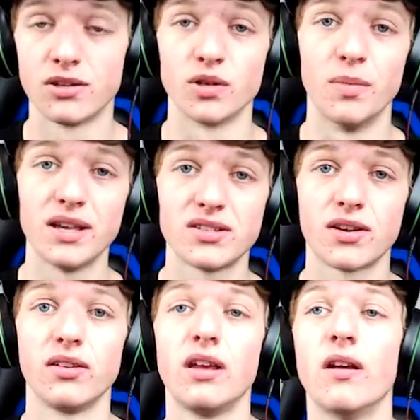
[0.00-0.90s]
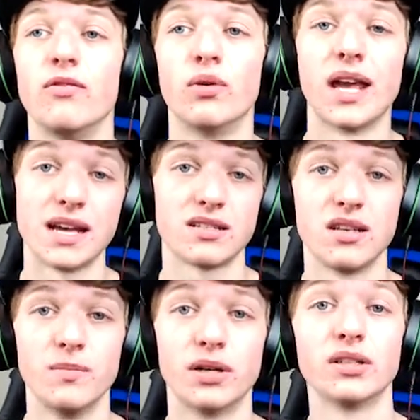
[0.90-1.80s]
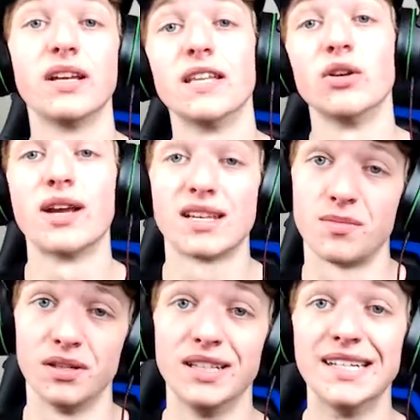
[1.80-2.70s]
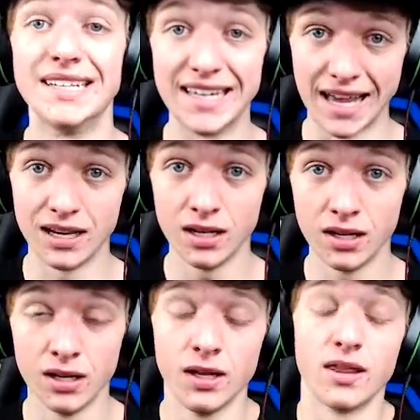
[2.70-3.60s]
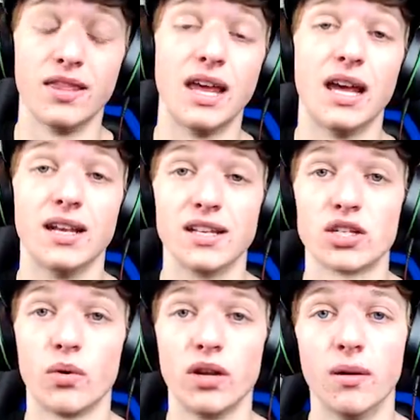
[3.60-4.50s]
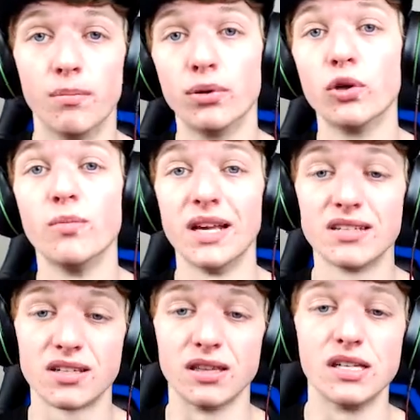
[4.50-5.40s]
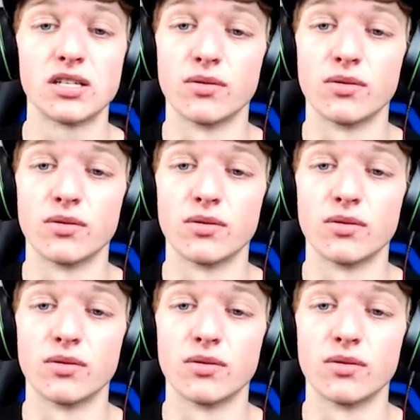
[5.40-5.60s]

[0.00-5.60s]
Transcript: So basically, if you cast the ability and then you cast the ability again, then it's going to bloom instantly.